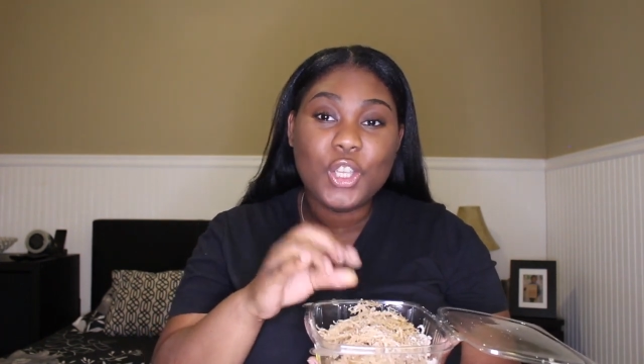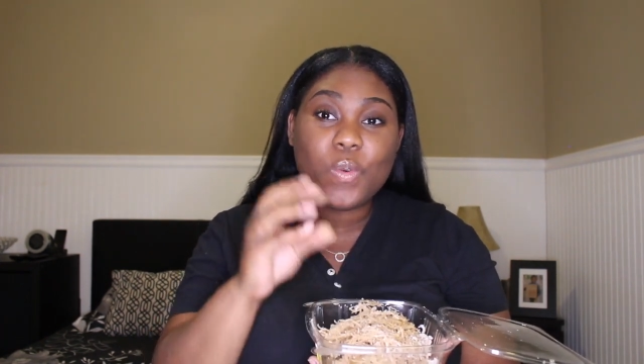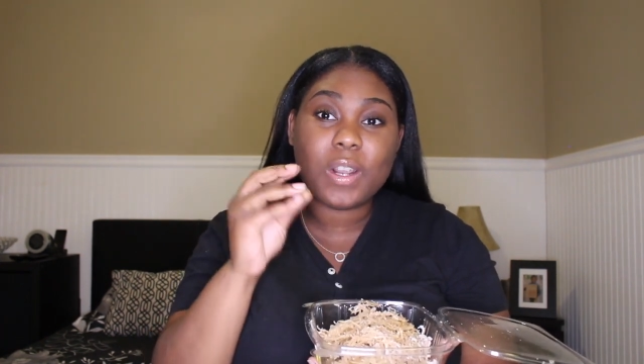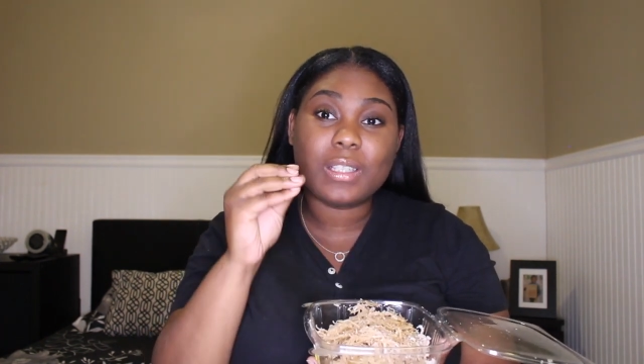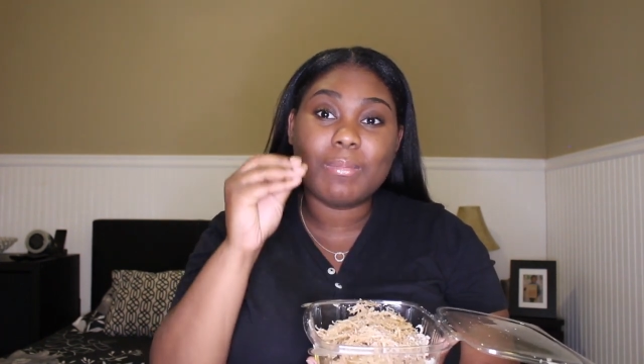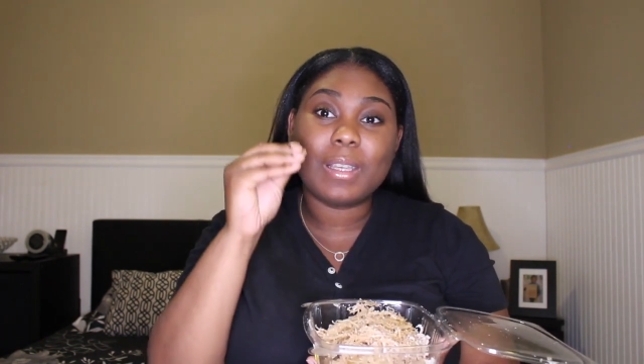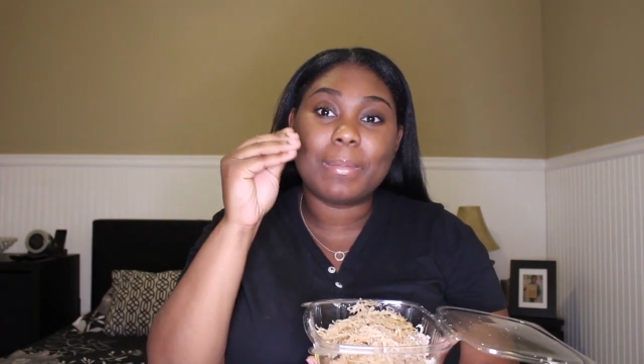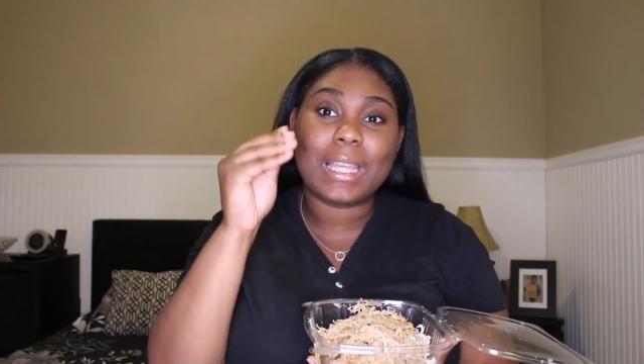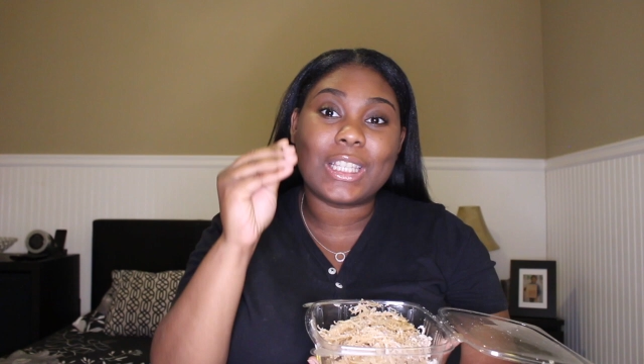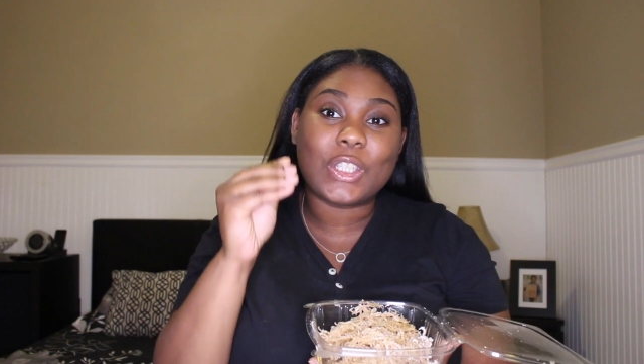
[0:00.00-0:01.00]
You want it to
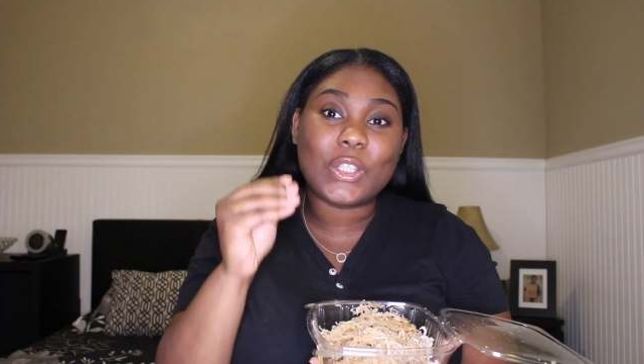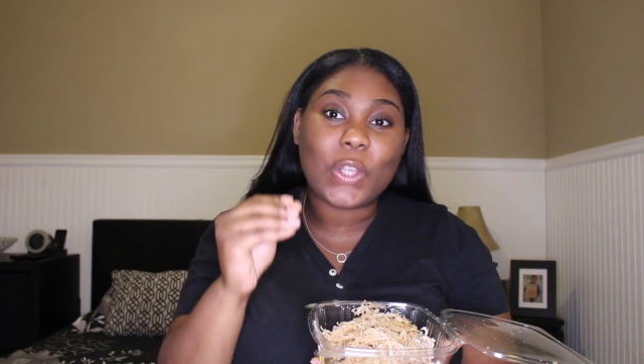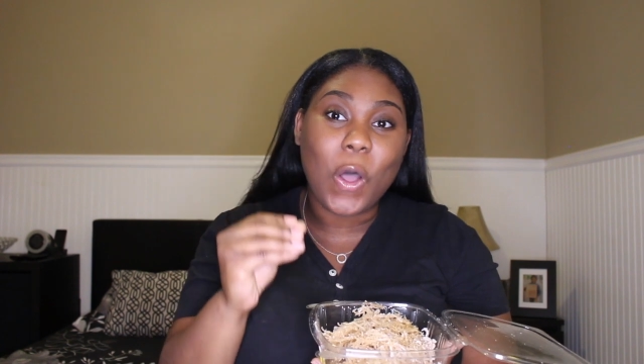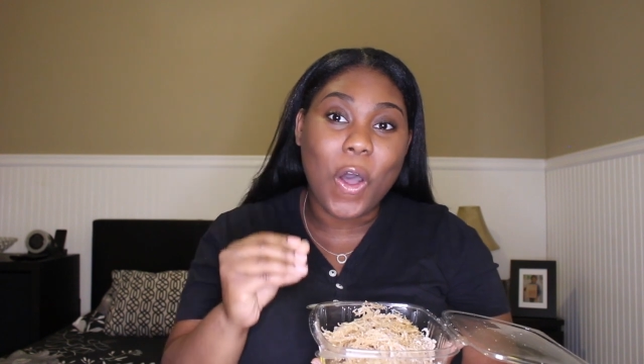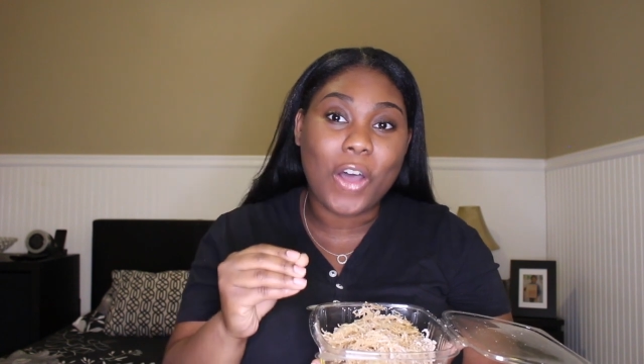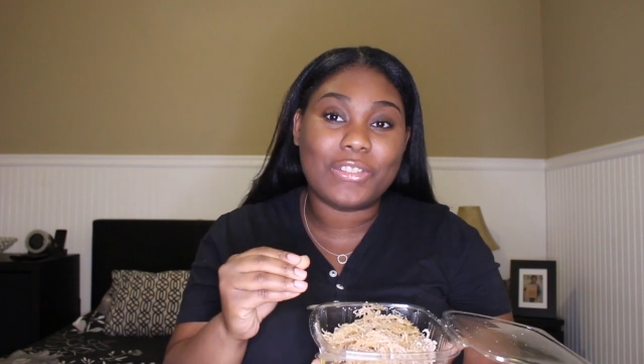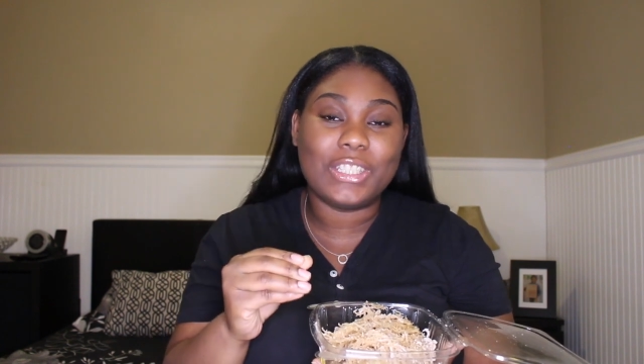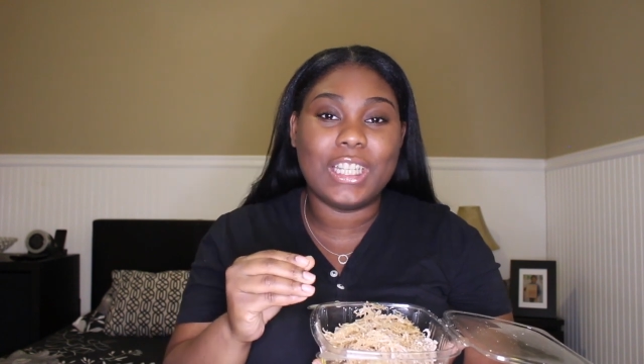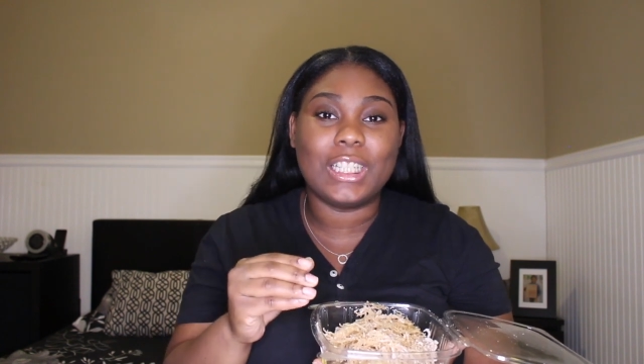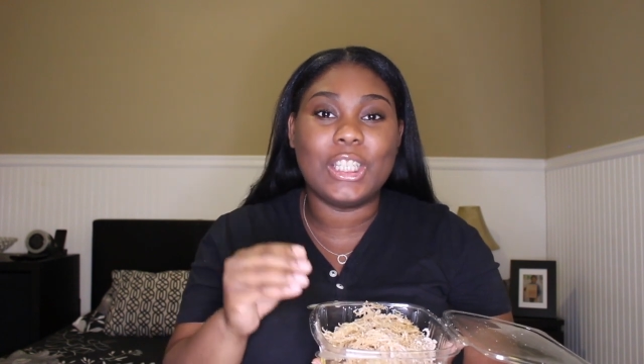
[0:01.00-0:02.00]
become like
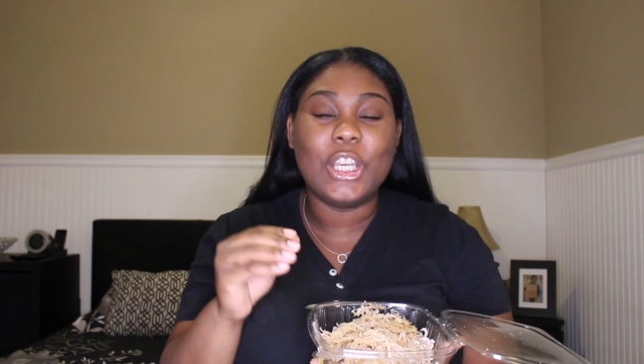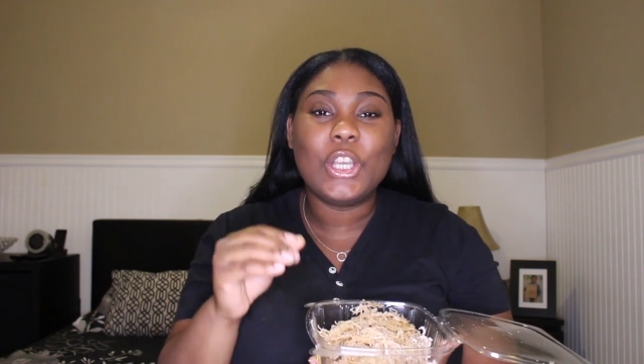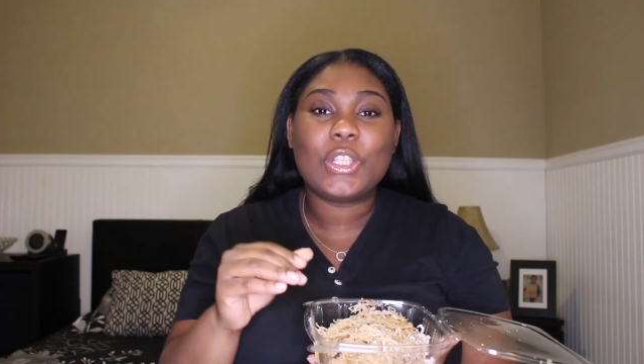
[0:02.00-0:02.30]
soft jelly.